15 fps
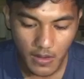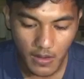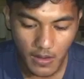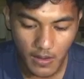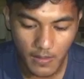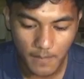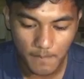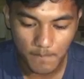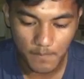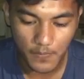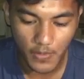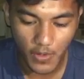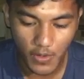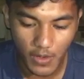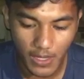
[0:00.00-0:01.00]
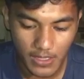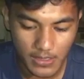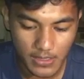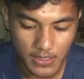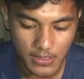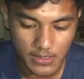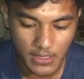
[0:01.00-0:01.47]
or
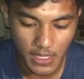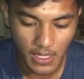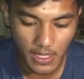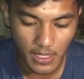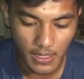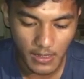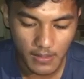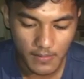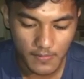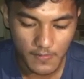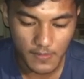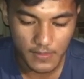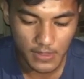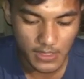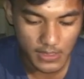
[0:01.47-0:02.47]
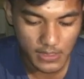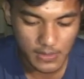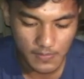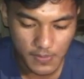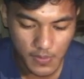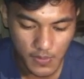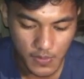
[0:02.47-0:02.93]
handling the
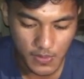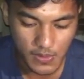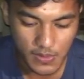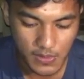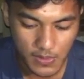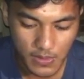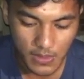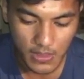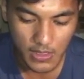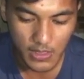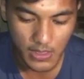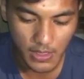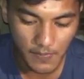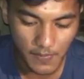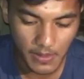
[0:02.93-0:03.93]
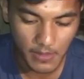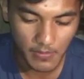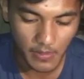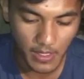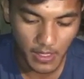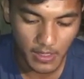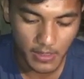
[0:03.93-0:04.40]
protective suits, keep it
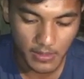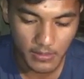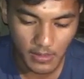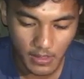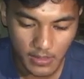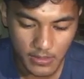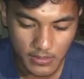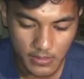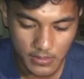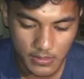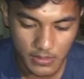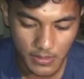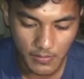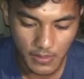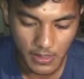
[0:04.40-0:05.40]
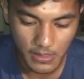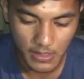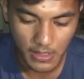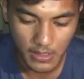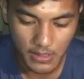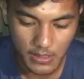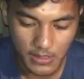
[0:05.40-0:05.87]
by
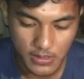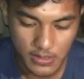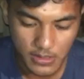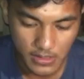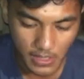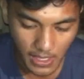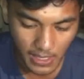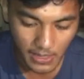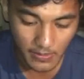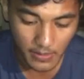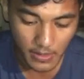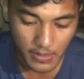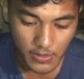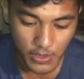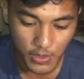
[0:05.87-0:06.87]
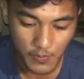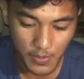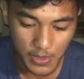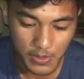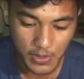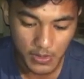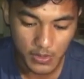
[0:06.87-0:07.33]
non-contaminated inside
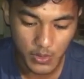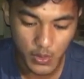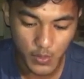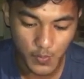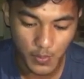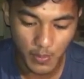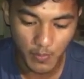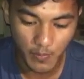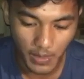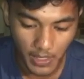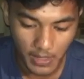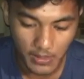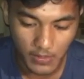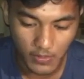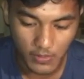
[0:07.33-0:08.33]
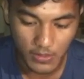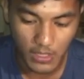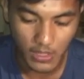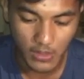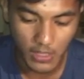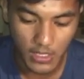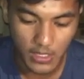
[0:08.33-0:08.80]
surface to prevent
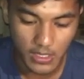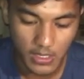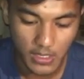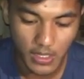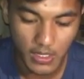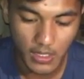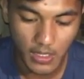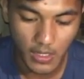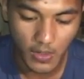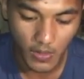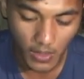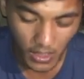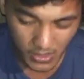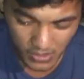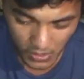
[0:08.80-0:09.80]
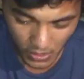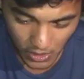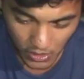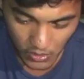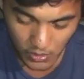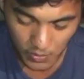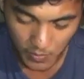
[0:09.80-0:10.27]
contact any
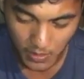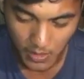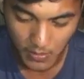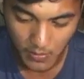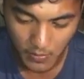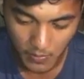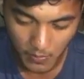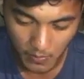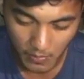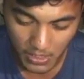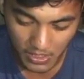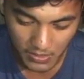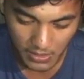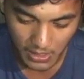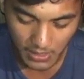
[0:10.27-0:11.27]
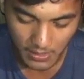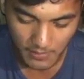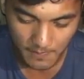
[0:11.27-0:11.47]
hazardous material.